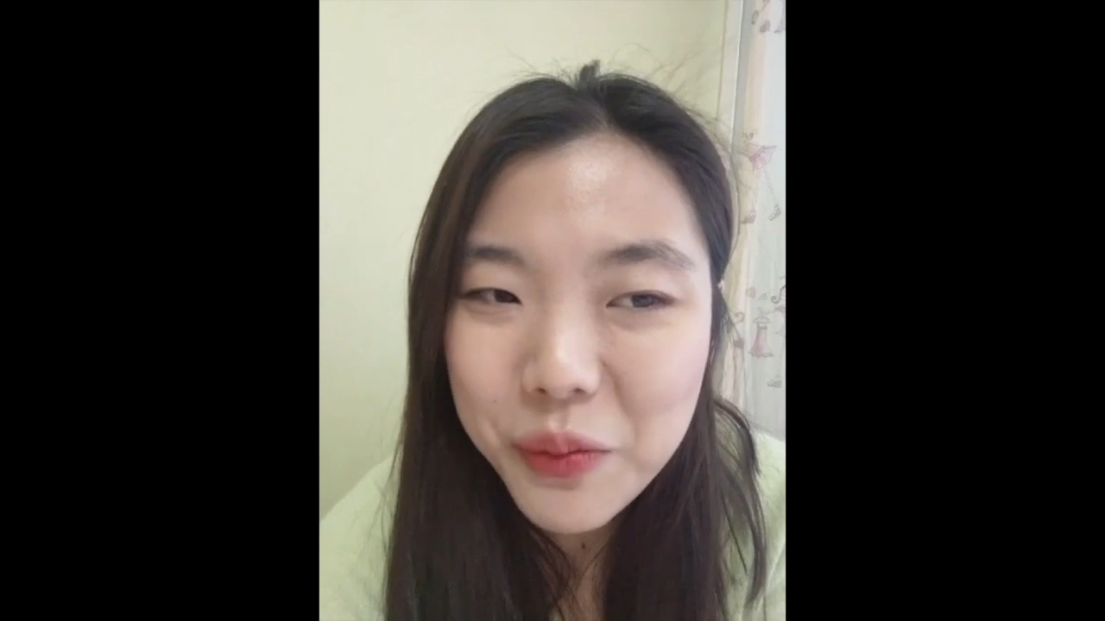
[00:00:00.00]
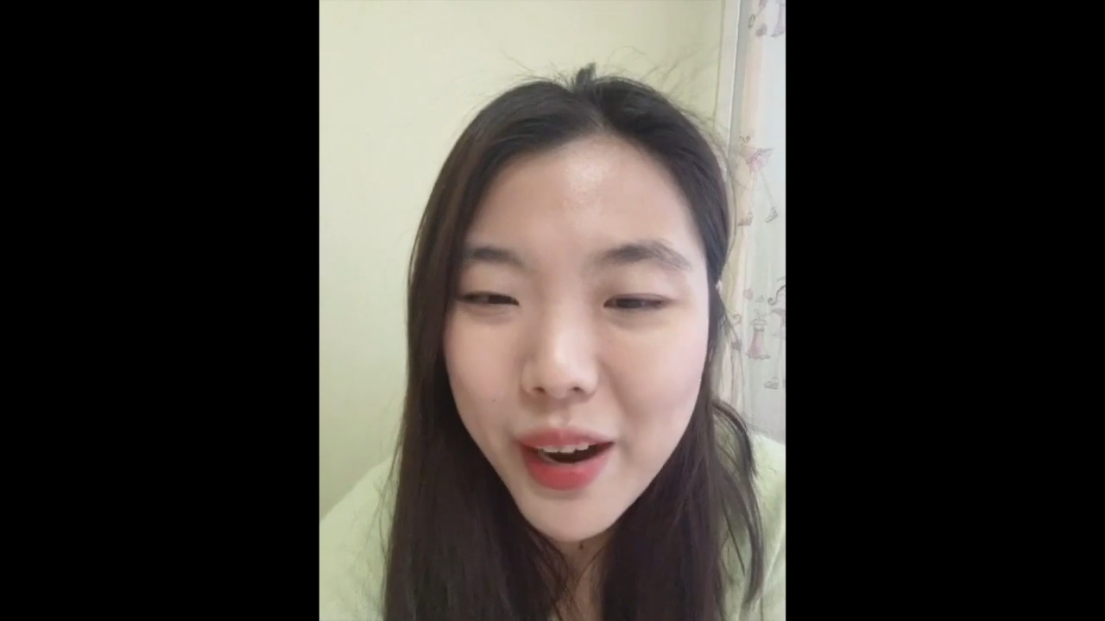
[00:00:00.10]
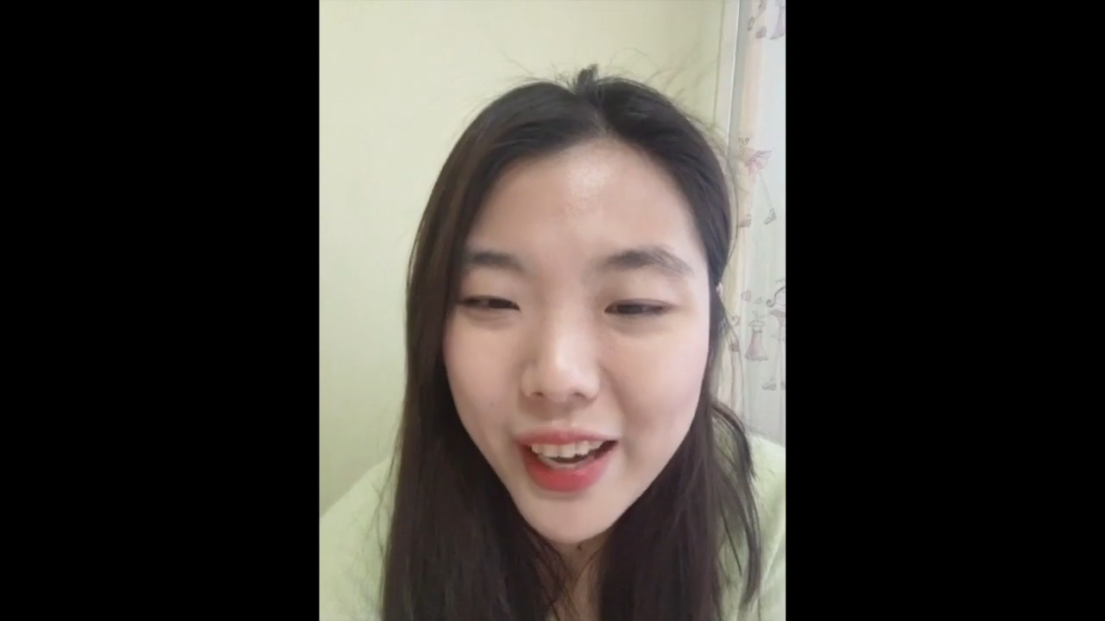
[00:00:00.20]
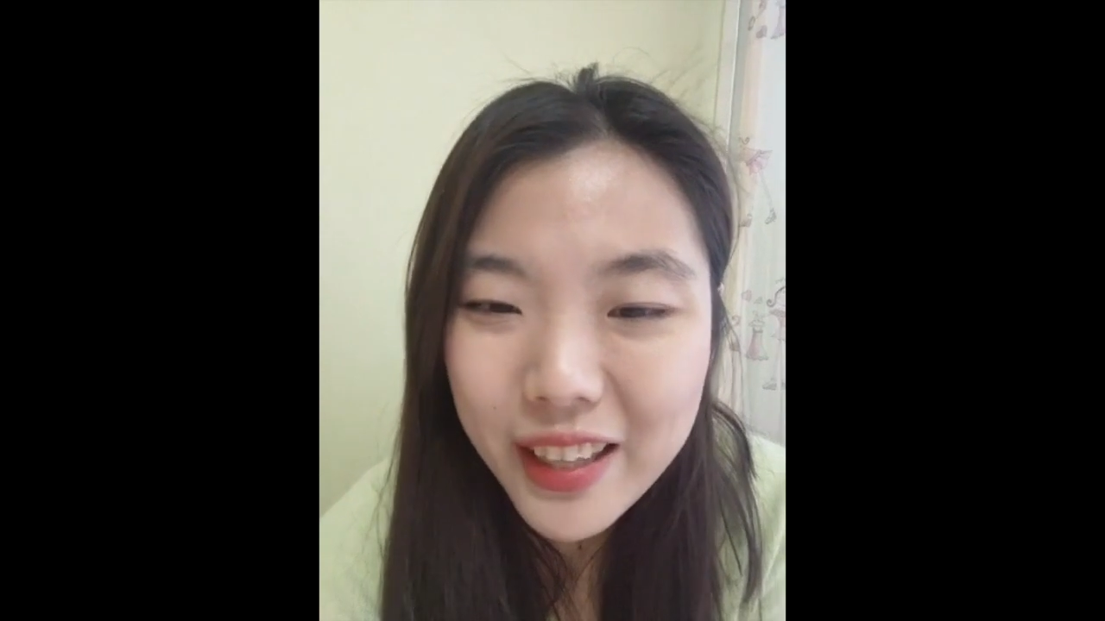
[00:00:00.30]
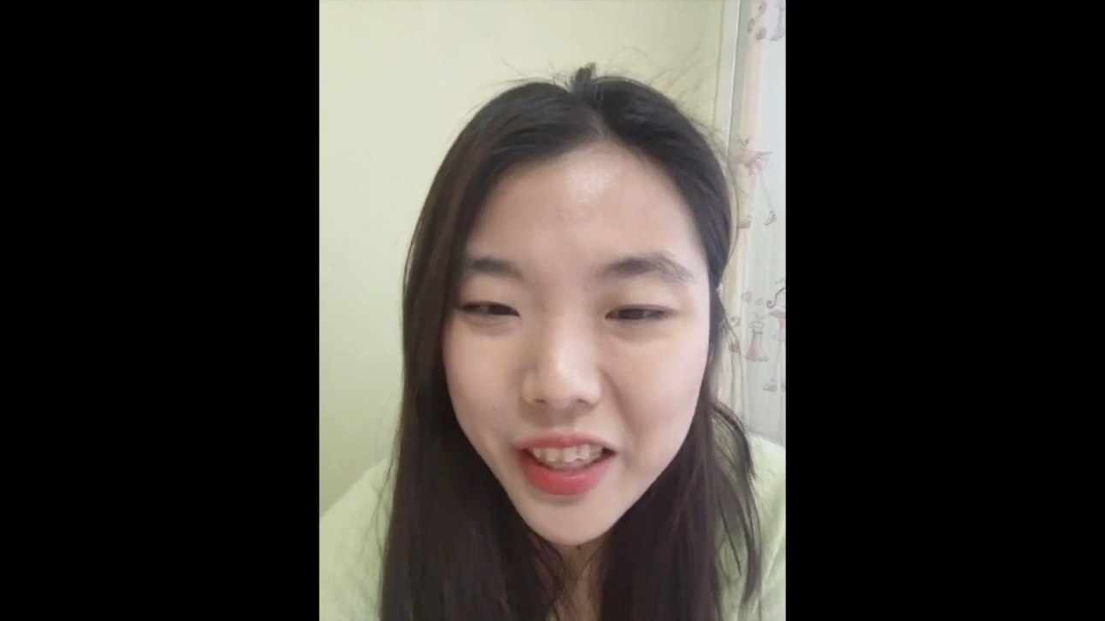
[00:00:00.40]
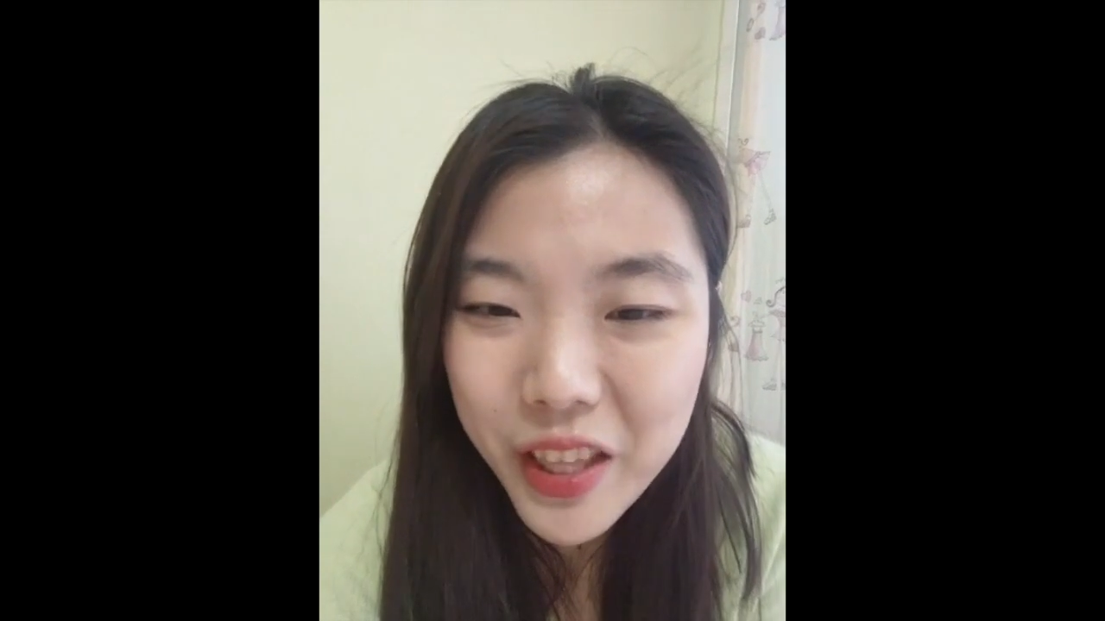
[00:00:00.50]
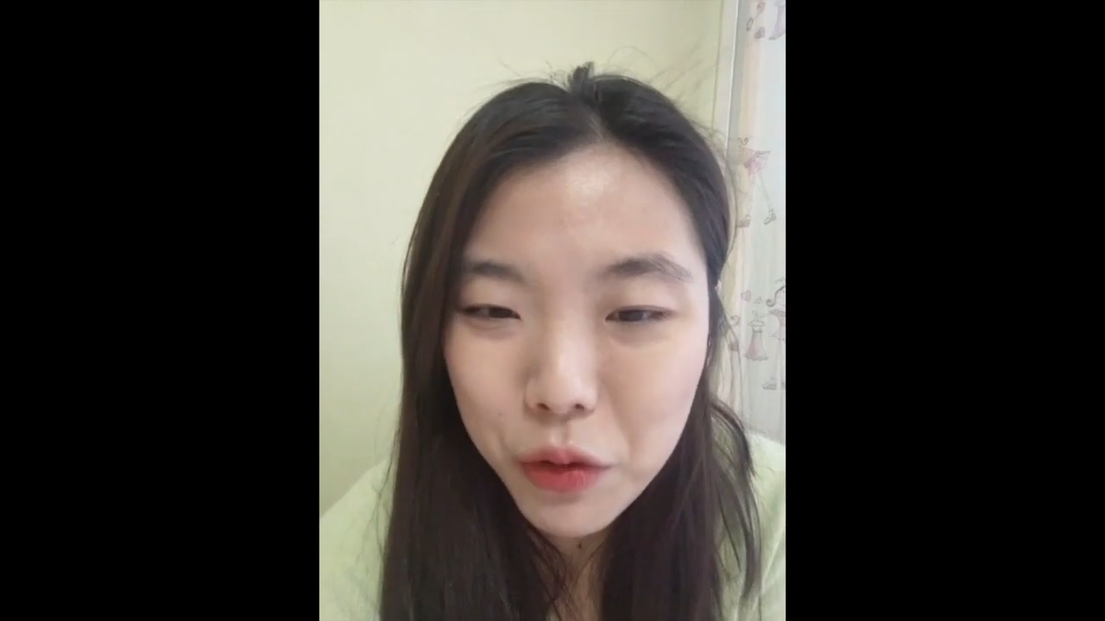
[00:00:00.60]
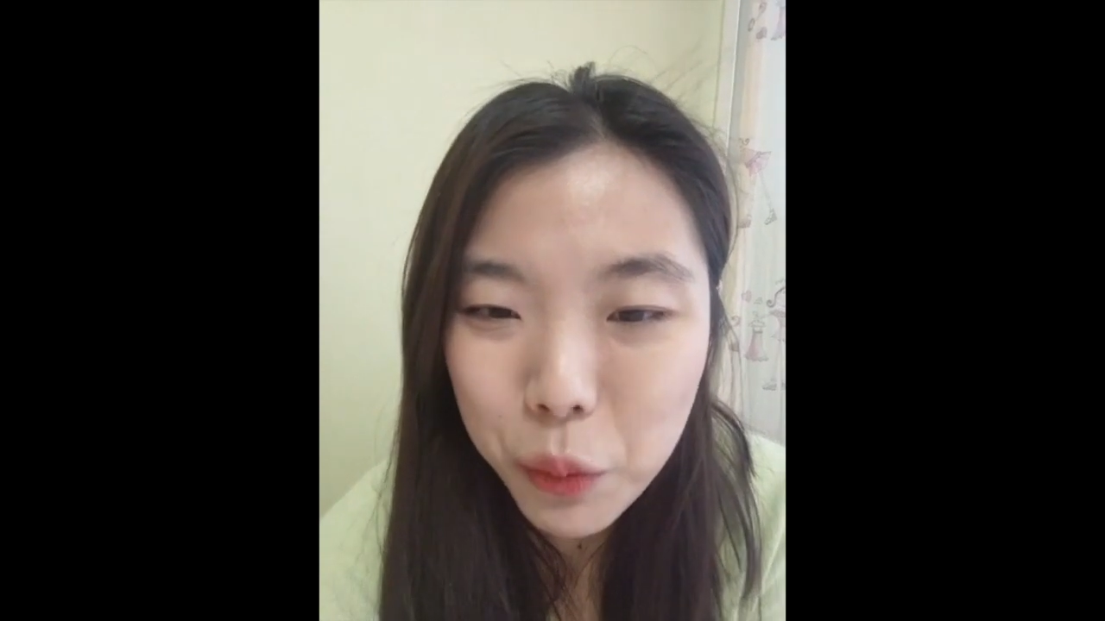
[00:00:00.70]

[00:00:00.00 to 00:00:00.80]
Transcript: buy anything for